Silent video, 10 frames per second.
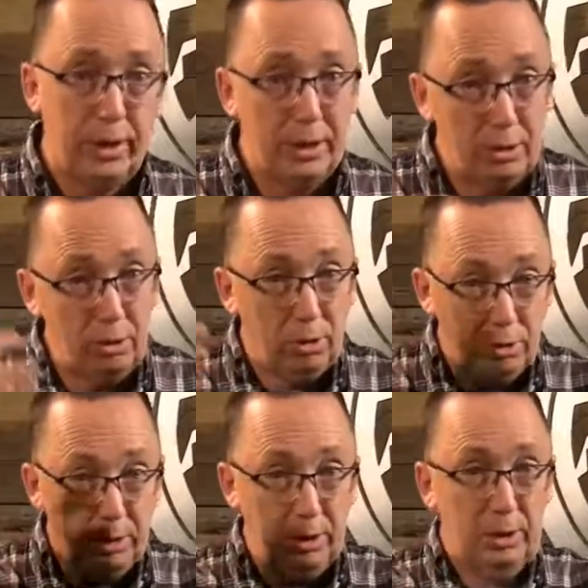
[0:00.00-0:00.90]
and you learn to
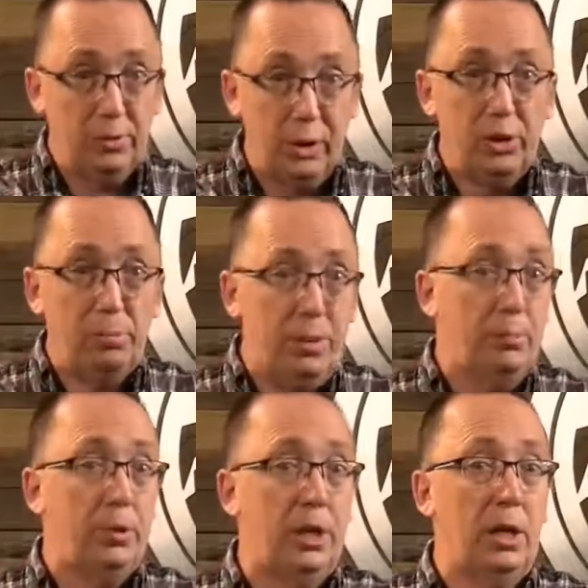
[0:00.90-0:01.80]
lift other
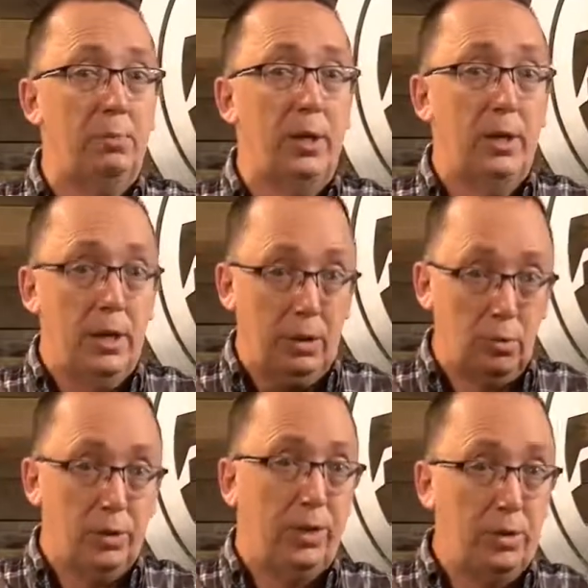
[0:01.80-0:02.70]
people up and what
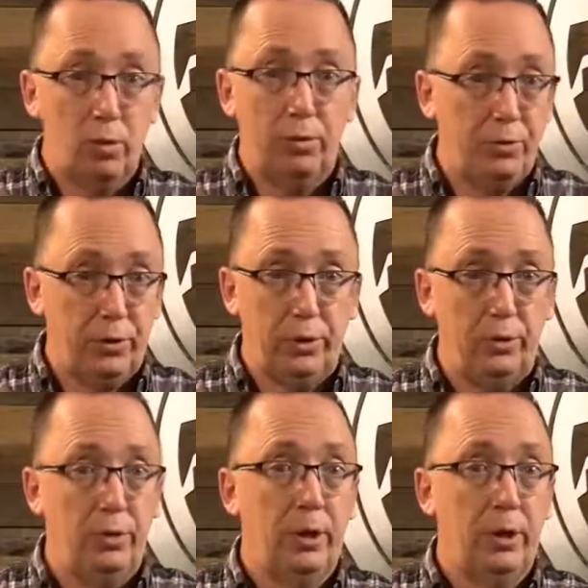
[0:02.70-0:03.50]
they want first.